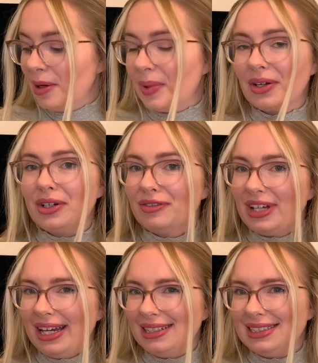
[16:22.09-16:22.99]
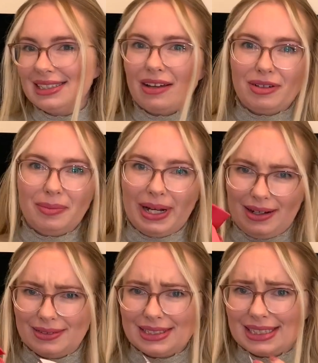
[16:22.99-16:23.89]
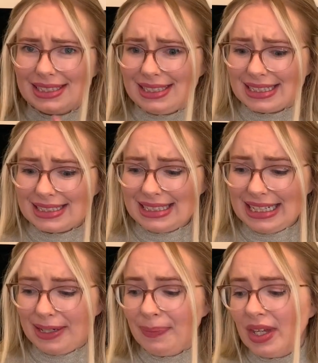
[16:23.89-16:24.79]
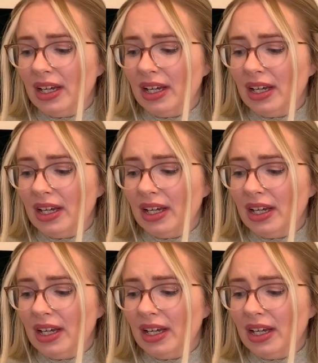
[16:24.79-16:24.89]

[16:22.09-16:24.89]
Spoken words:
but I got it for £87.60